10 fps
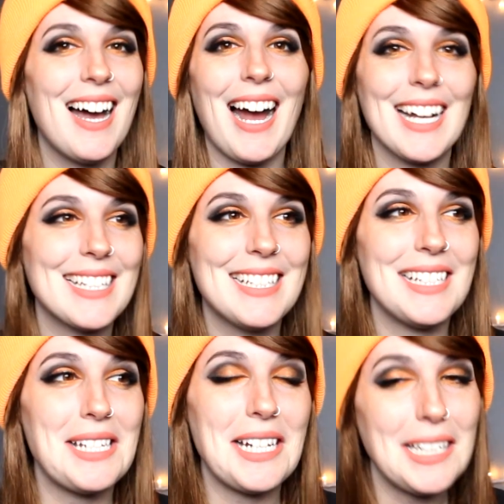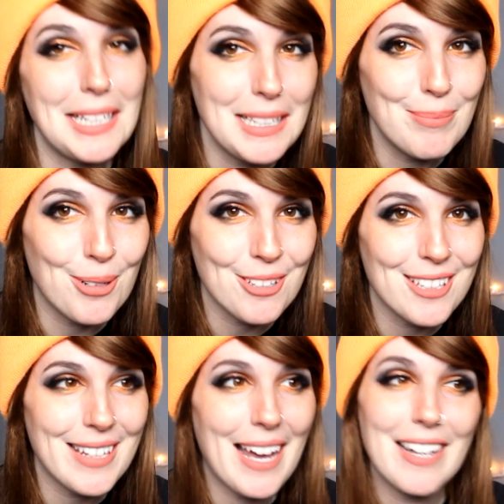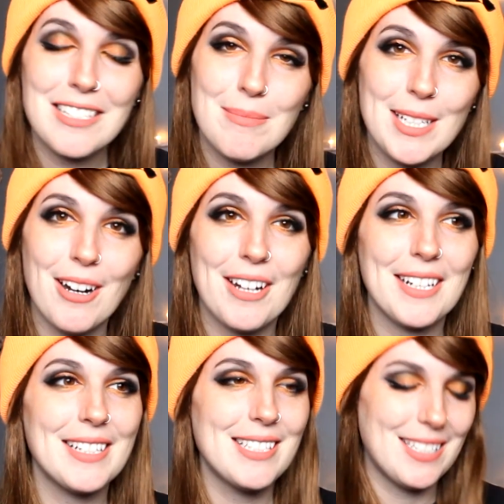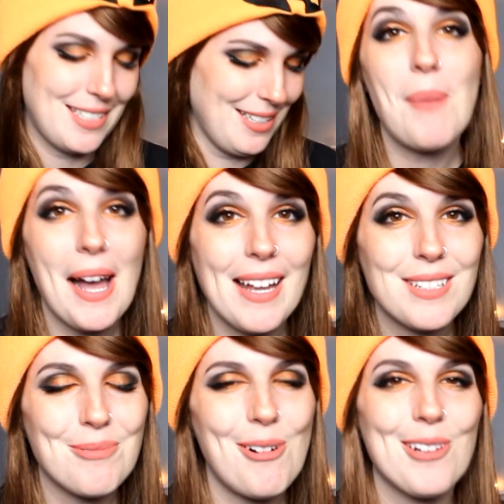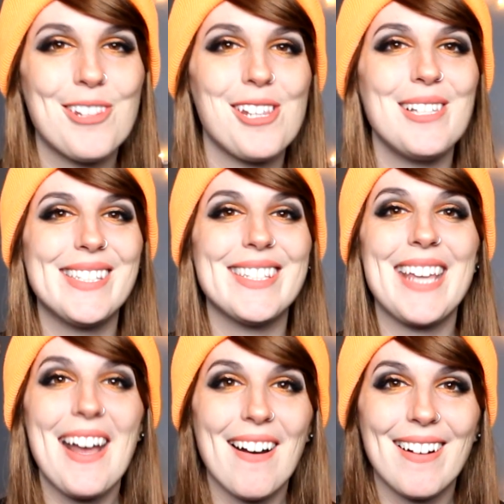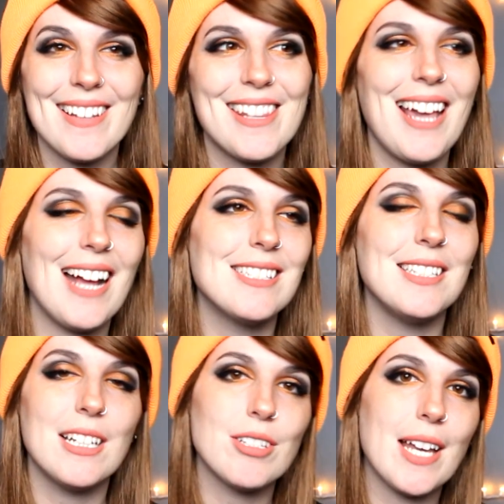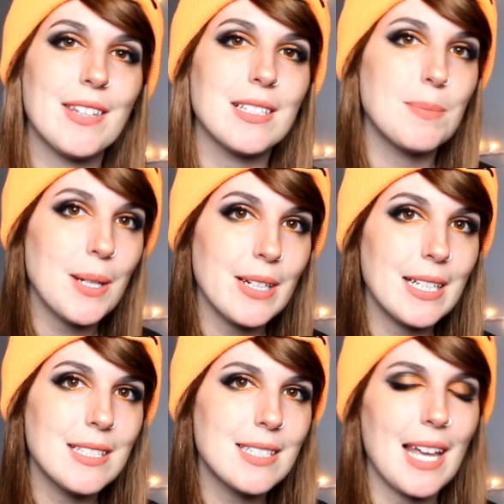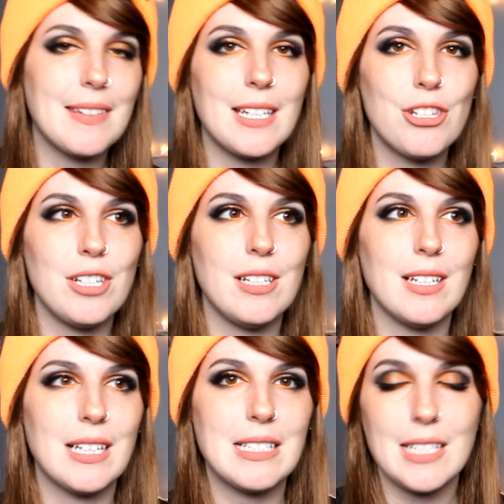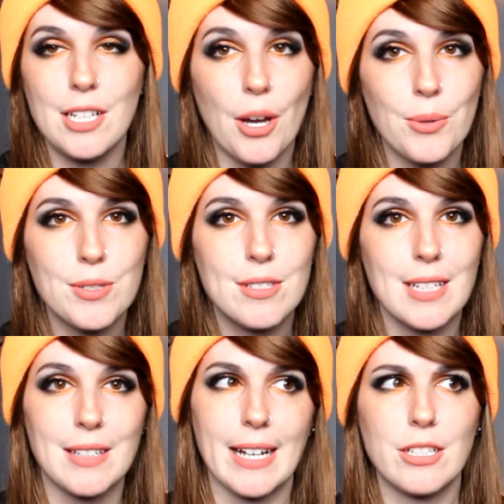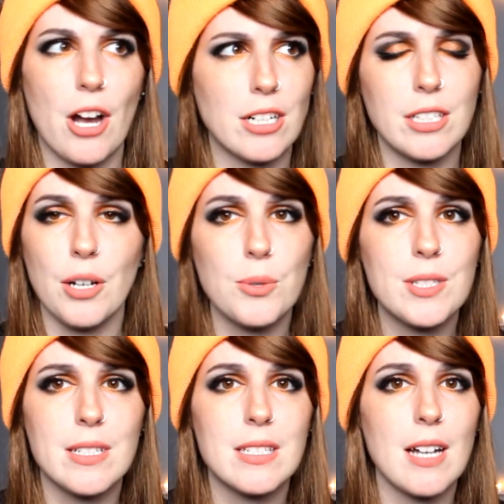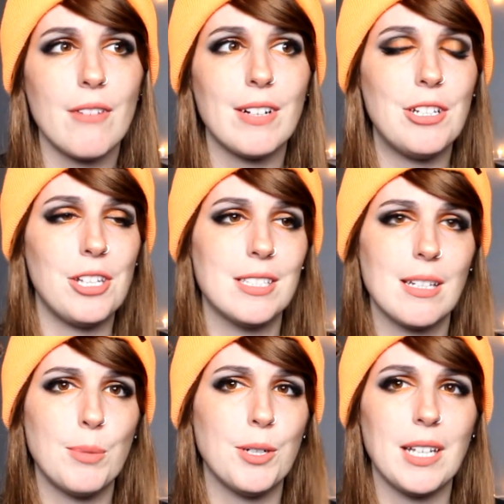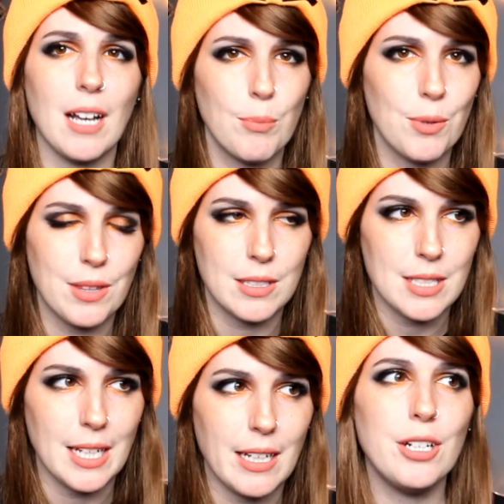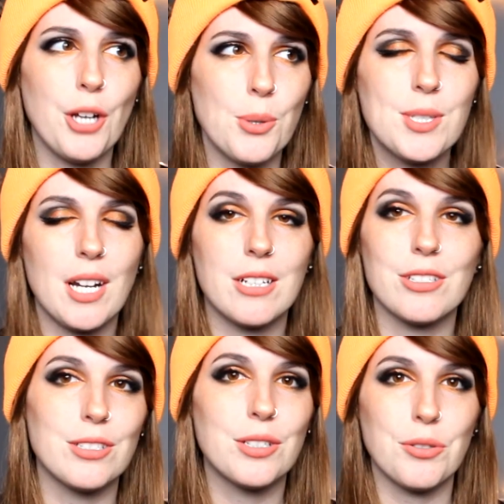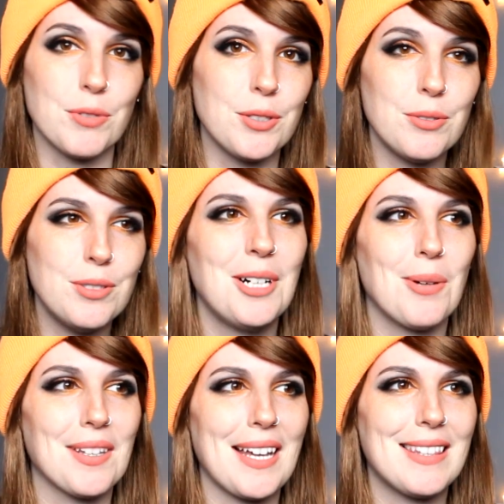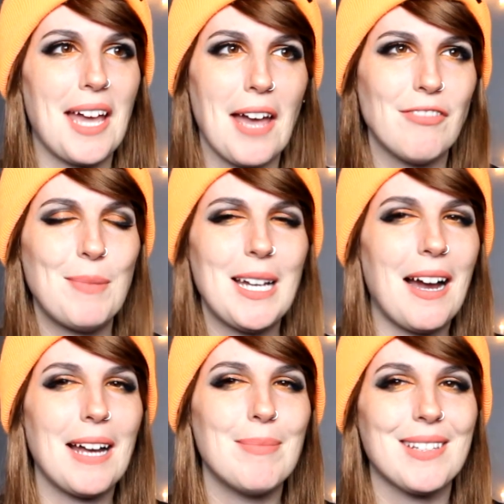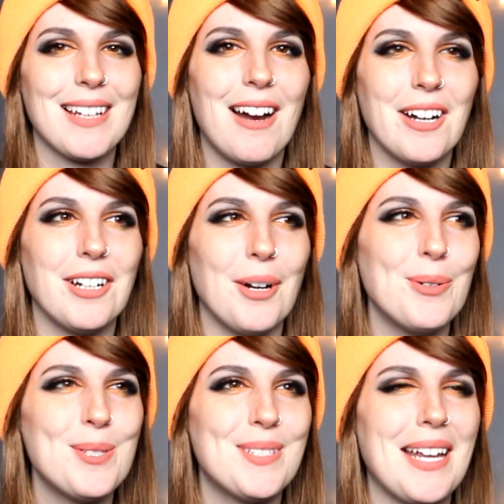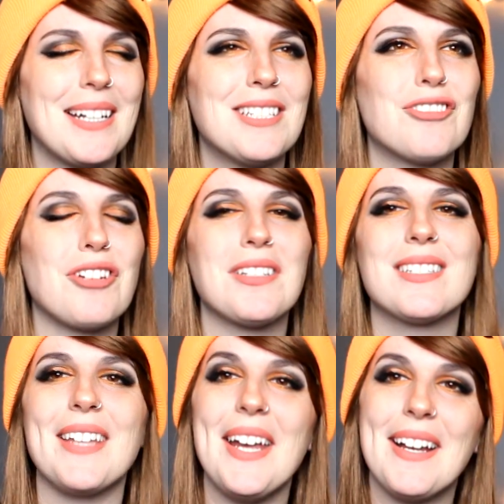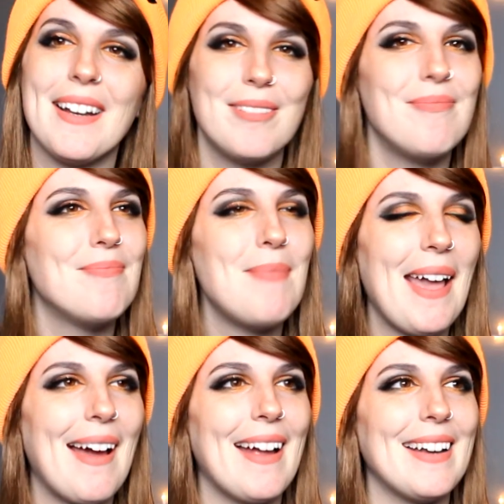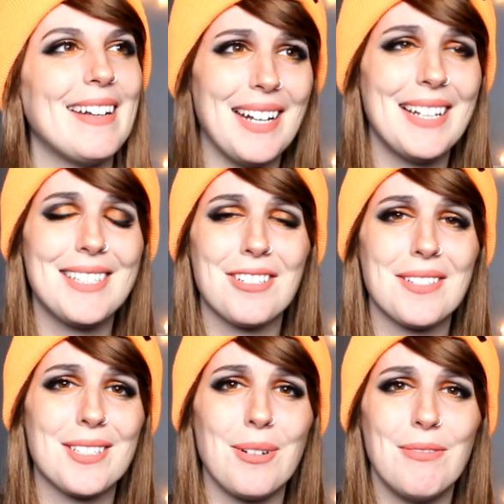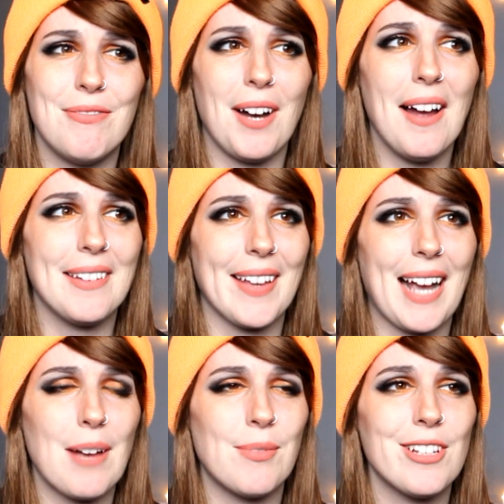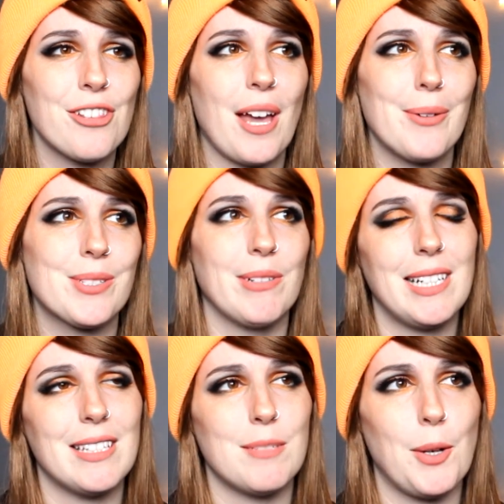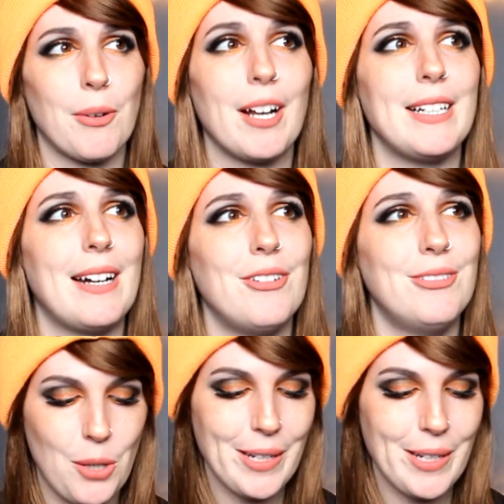I didn't need any more than that, to be honest. But while she's there, she has a near-death experience and then she can see ghosts and like talk to ghosts and stuff. And she ends up hooking up with this like ghost hunter crew who are like the FBI, but they hunt ghosts. And it's just like, Man, it's just so fun. Like I wish I was reading this book right now.